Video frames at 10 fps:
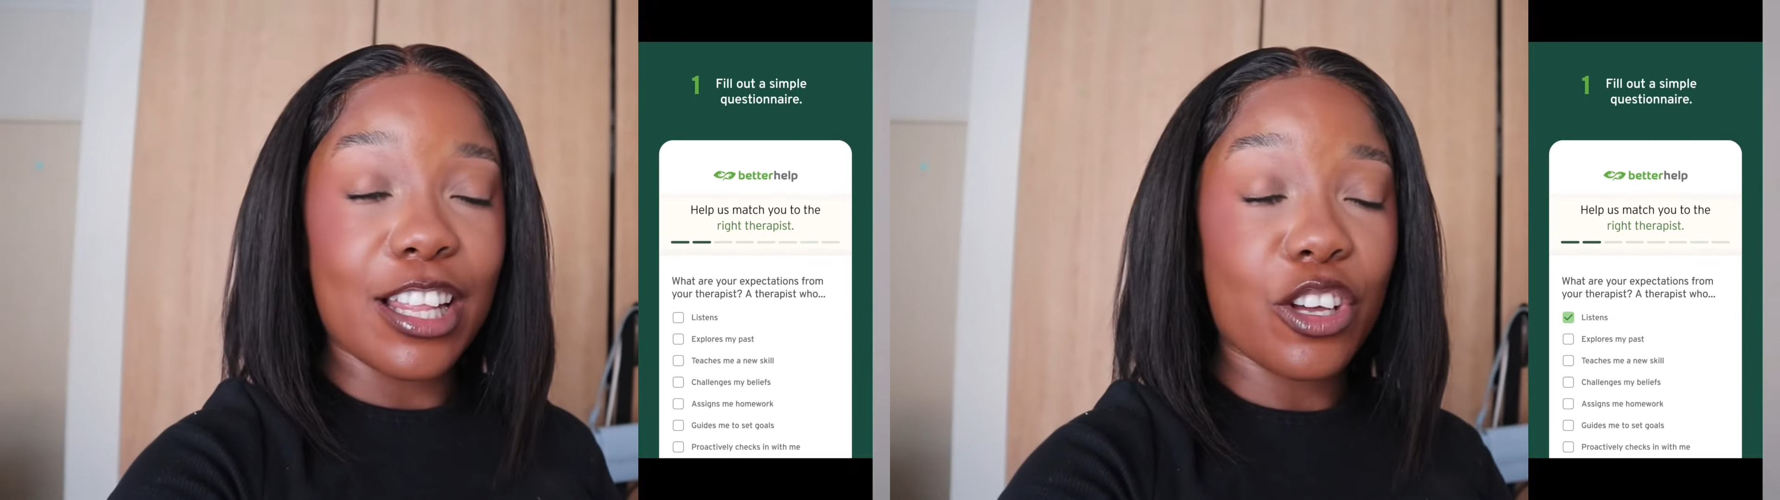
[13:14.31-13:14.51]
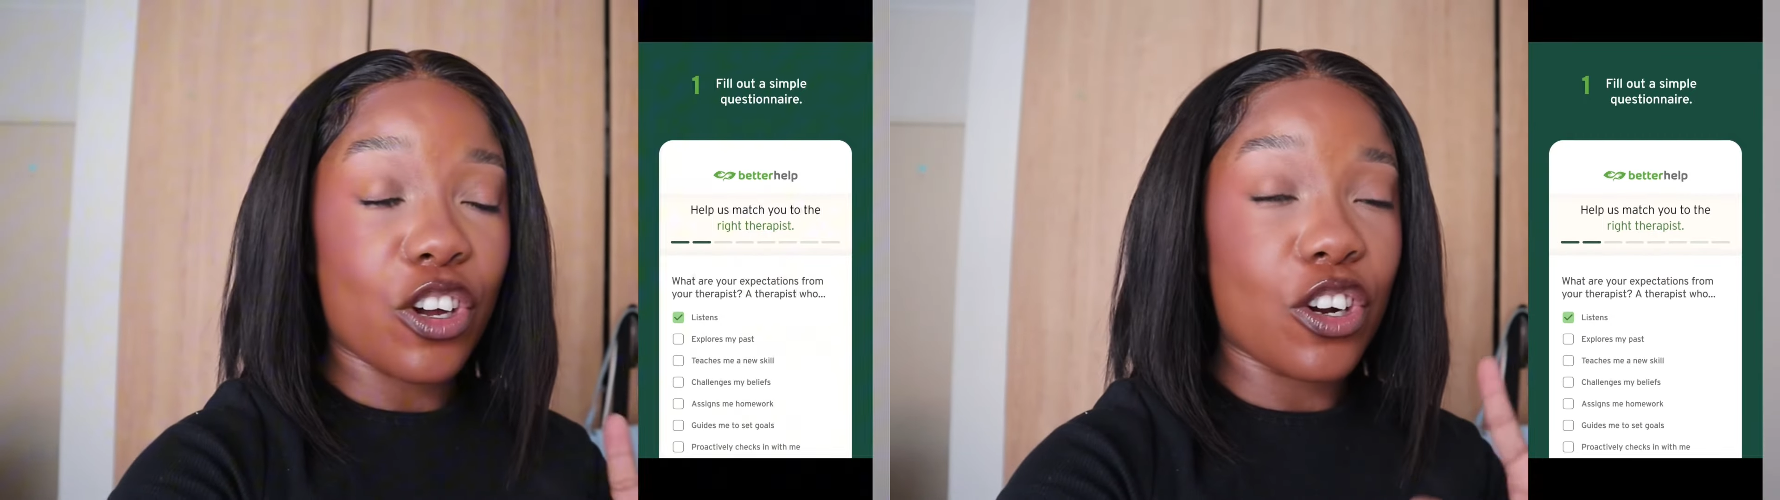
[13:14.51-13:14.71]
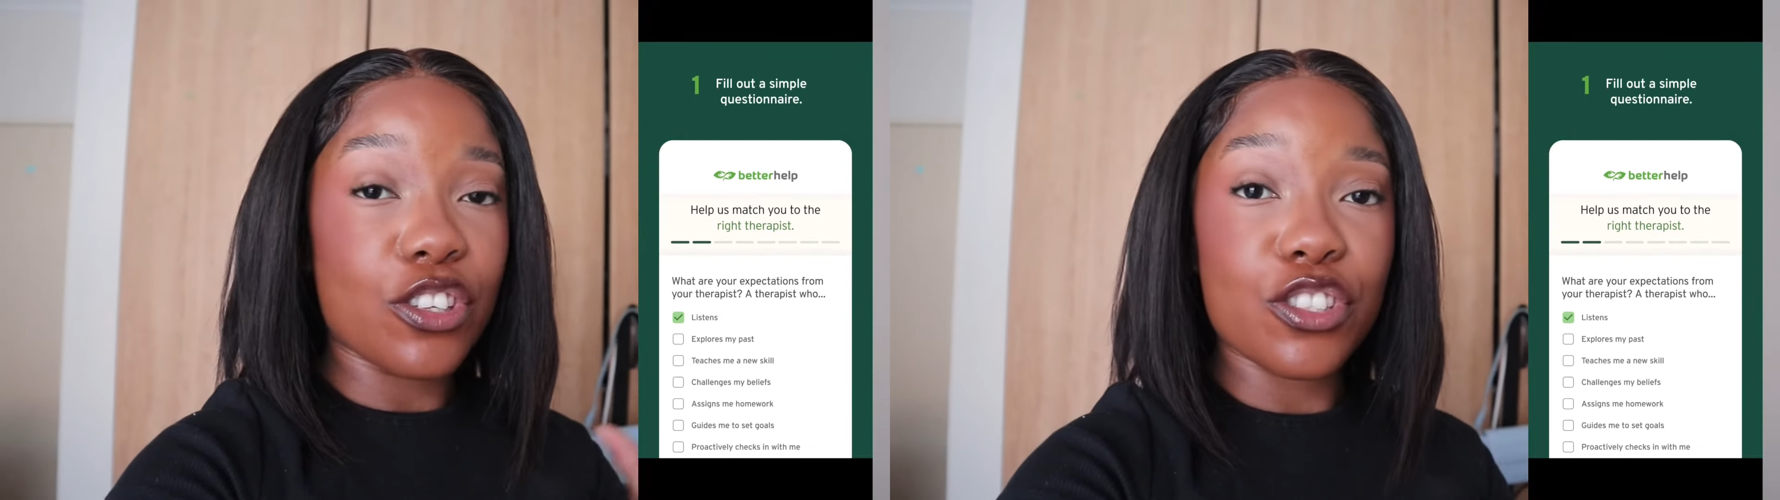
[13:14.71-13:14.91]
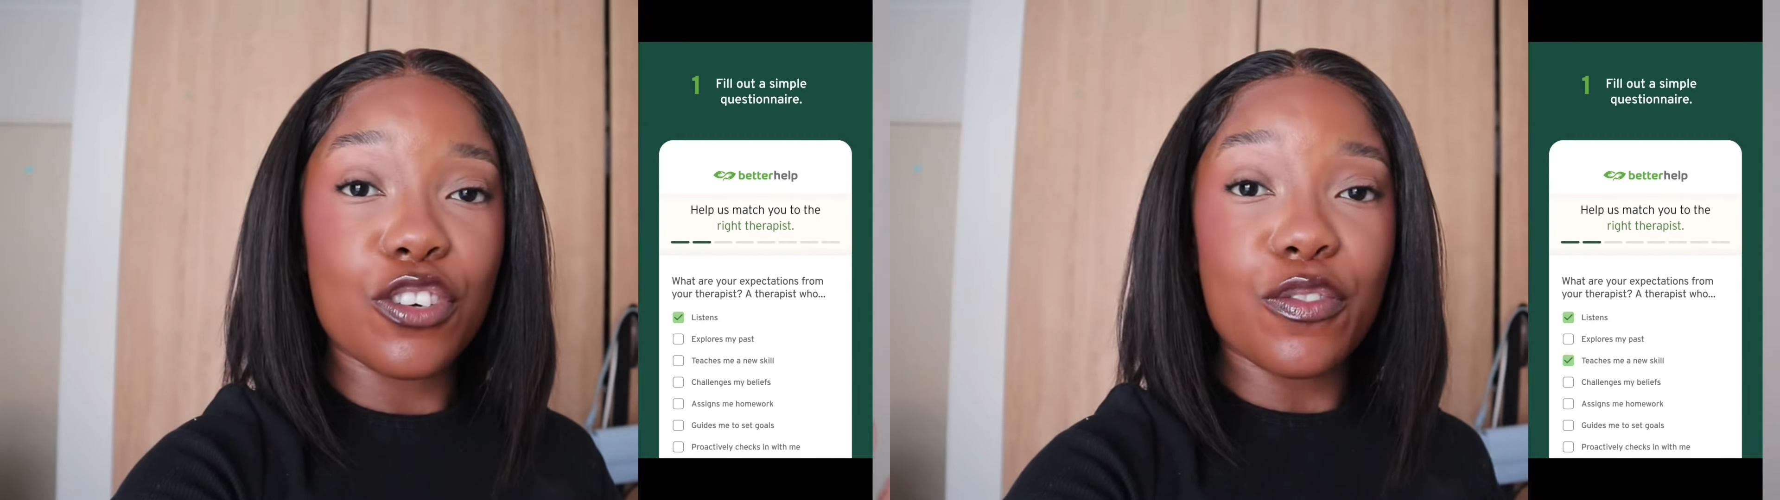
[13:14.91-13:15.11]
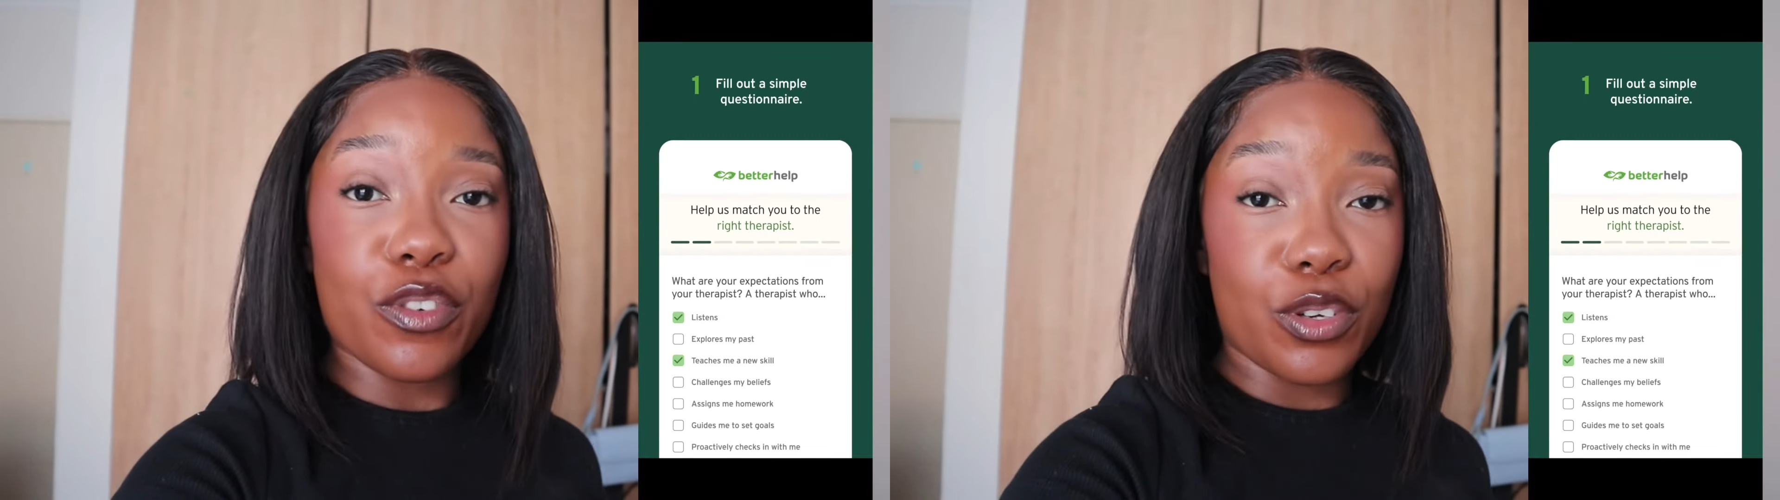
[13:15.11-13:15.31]
that they're gonna
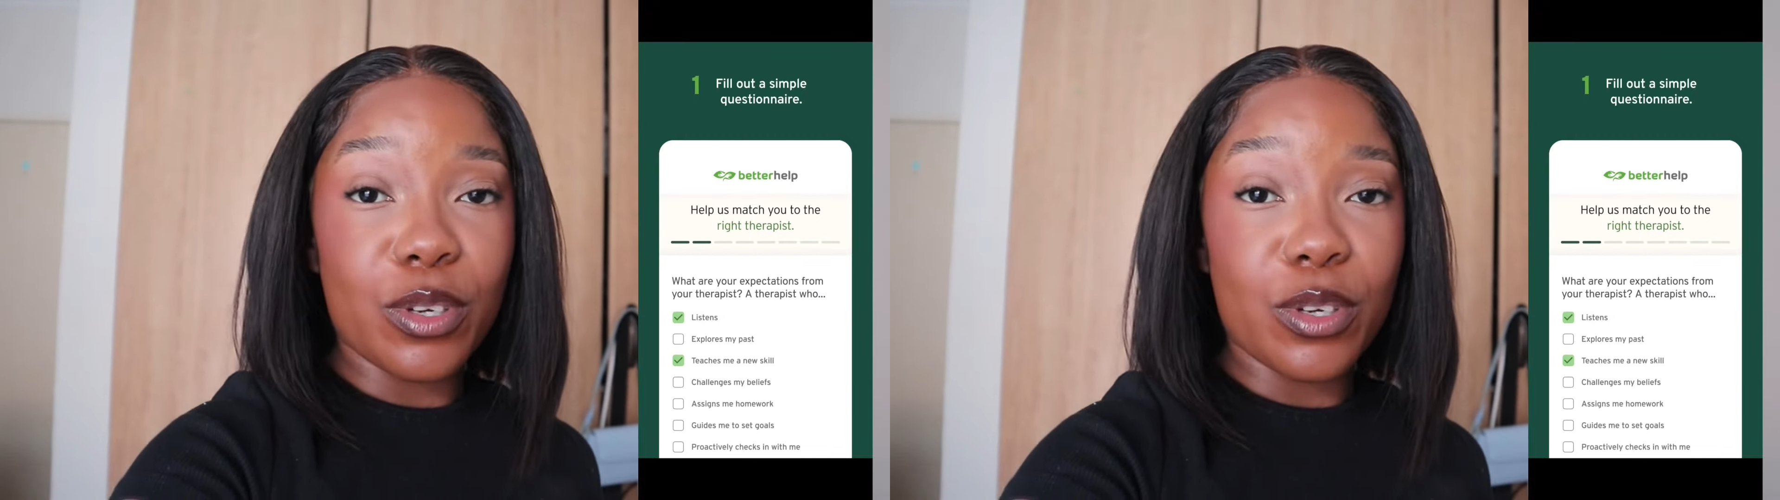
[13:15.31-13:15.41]
ask you a few